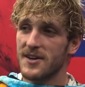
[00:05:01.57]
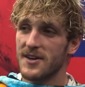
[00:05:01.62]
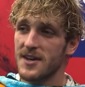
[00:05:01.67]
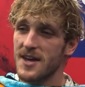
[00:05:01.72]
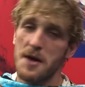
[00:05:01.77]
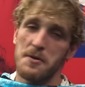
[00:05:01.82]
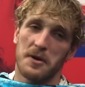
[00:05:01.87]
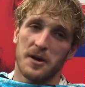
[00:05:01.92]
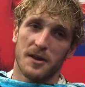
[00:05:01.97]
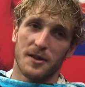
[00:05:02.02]

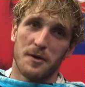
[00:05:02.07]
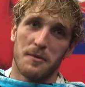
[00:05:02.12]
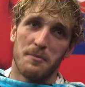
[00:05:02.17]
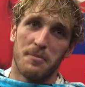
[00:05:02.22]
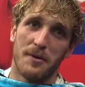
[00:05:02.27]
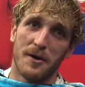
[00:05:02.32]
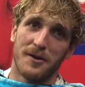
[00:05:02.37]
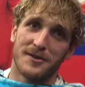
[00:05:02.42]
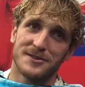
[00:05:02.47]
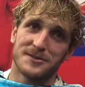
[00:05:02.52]
Yeah, we got a little
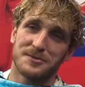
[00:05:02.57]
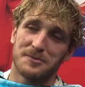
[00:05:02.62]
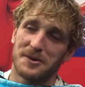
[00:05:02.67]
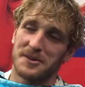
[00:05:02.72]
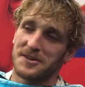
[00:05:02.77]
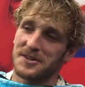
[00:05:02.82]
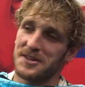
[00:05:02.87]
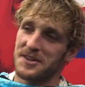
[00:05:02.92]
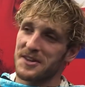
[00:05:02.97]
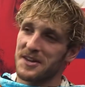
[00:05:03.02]
bonus
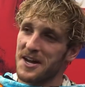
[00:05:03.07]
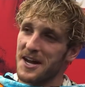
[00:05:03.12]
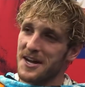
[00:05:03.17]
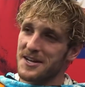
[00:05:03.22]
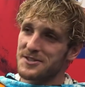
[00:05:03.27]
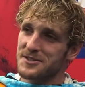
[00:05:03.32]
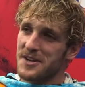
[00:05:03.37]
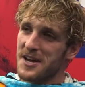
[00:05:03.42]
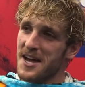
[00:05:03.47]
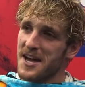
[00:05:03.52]
worked in the
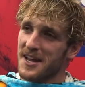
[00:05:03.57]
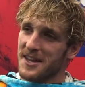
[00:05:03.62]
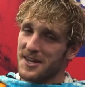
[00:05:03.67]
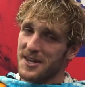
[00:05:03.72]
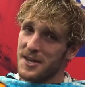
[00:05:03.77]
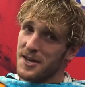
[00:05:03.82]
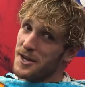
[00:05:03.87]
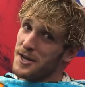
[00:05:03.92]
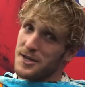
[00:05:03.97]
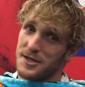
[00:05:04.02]
contract.
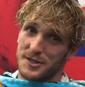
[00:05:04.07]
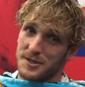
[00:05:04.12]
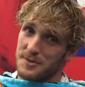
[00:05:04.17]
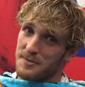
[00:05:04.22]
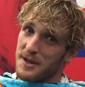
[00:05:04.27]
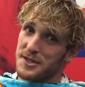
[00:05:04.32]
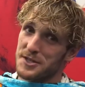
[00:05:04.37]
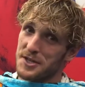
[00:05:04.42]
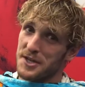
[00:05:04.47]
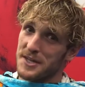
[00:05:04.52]
Just
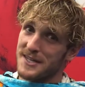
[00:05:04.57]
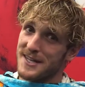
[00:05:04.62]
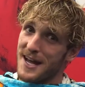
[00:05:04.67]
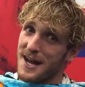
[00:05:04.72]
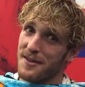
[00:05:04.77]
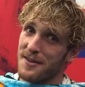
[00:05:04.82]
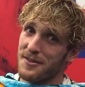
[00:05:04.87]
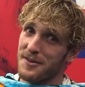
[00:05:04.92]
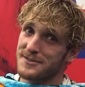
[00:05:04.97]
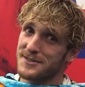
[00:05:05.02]
make sure you
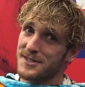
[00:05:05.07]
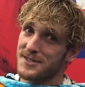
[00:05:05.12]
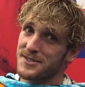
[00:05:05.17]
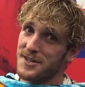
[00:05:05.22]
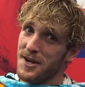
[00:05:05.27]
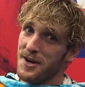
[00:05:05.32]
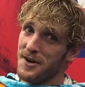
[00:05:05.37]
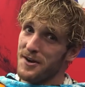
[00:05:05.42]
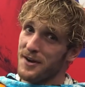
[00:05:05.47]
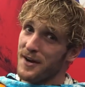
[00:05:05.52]
download the
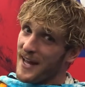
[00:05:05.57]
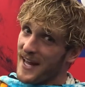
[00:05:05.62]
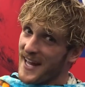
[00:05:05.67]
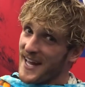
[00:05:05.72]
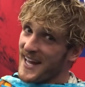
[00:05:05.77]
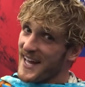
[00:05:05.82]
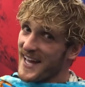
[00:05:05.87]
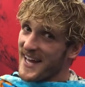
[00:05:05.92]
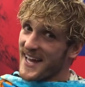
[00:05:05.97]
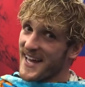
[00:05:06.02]
Zone.
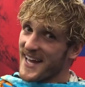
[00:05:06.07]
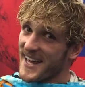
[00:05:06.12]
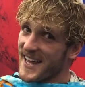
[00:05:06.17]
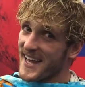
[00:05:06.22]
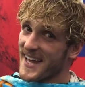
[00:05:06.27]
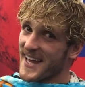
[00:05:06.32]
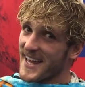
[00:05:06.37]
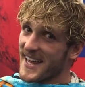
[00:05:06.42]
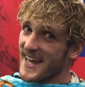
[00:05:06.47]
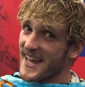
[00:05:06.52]

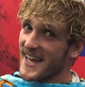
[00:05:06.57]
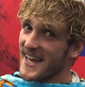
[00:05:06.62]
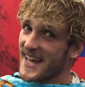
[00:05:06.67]
100%.